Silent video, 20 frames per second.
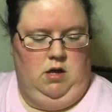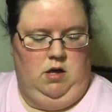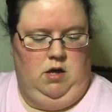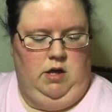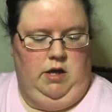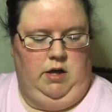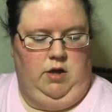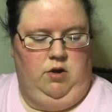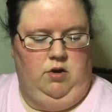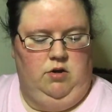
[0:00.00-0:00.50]

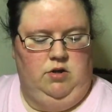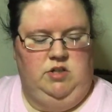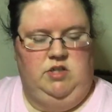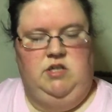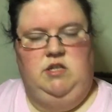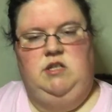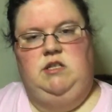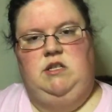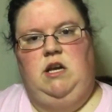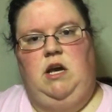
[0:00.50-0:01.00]
I cursed
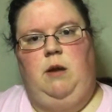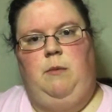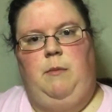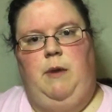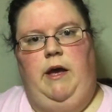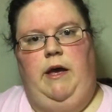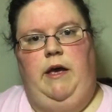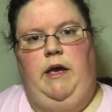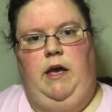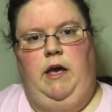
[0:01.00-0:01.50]
inside
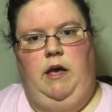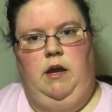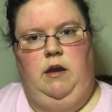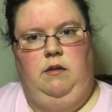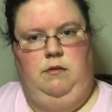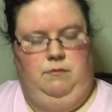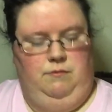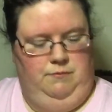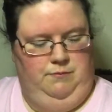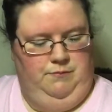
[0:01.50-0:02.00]
my
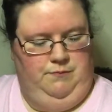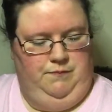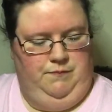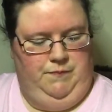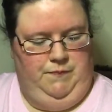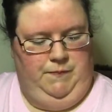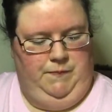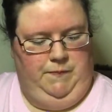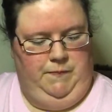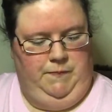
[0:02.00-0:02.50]
head
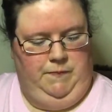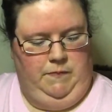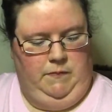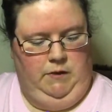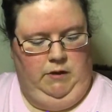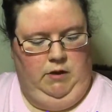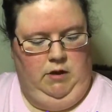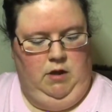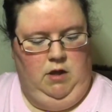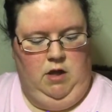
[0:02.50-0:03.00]

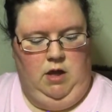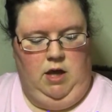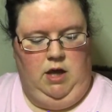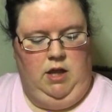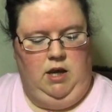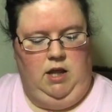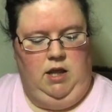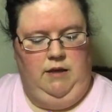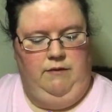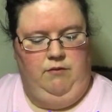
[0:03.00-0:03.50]

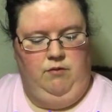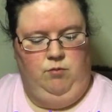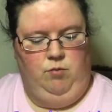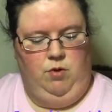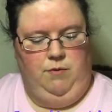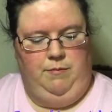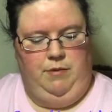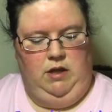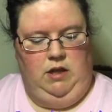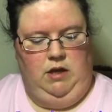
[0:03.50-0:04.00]
and even
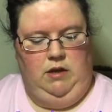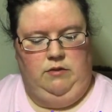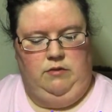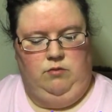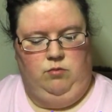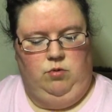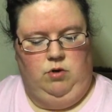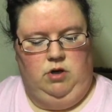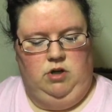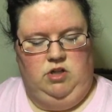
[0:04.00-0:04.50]
repeated
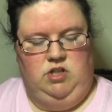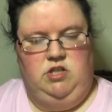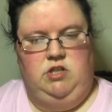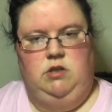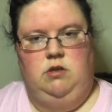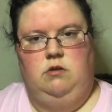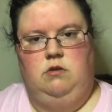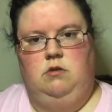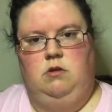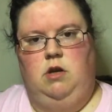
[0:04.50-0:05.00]
the
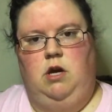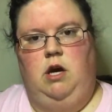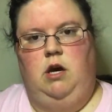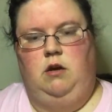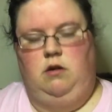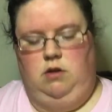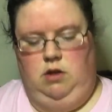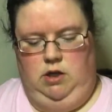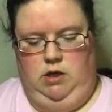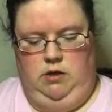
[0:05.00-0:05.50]
words,
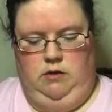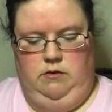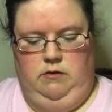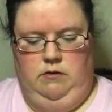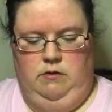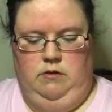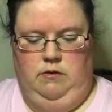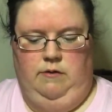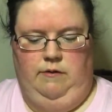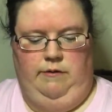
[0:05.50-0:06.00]
ugly,
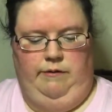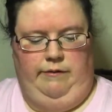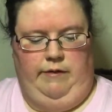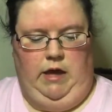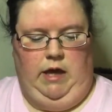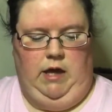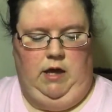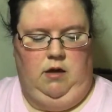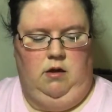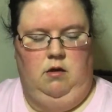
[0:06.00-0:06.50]

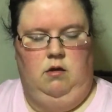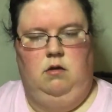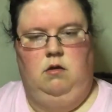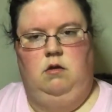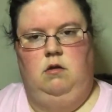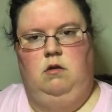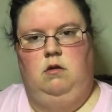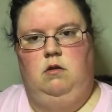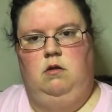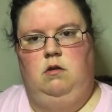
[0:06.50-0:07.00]
fat,
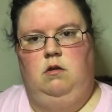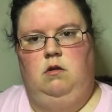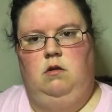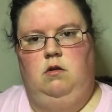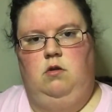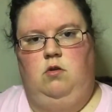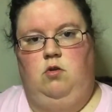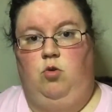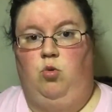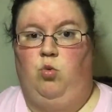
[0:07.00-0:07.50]

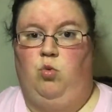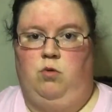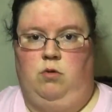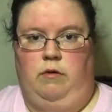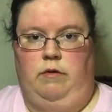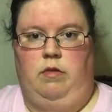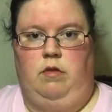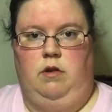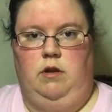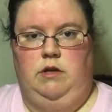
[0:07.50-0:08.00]

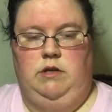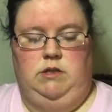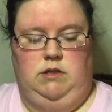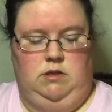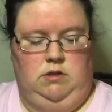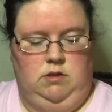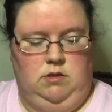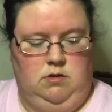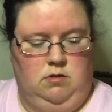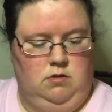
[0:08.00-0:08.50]

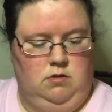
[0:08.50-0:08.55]
worthless.